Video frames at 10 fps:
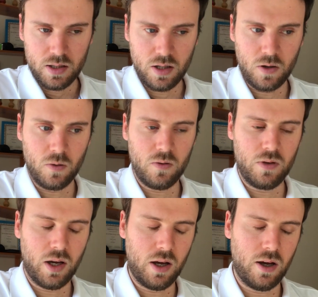you know,
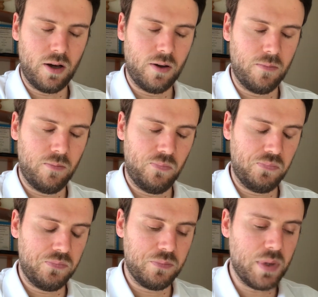
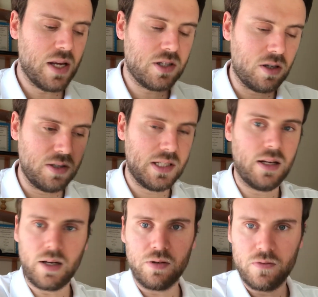um, based on
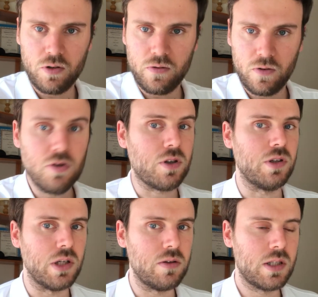say like the
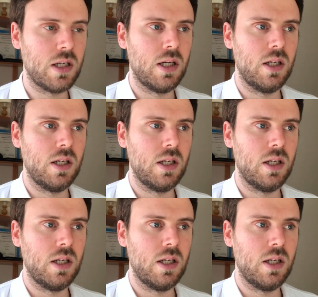function use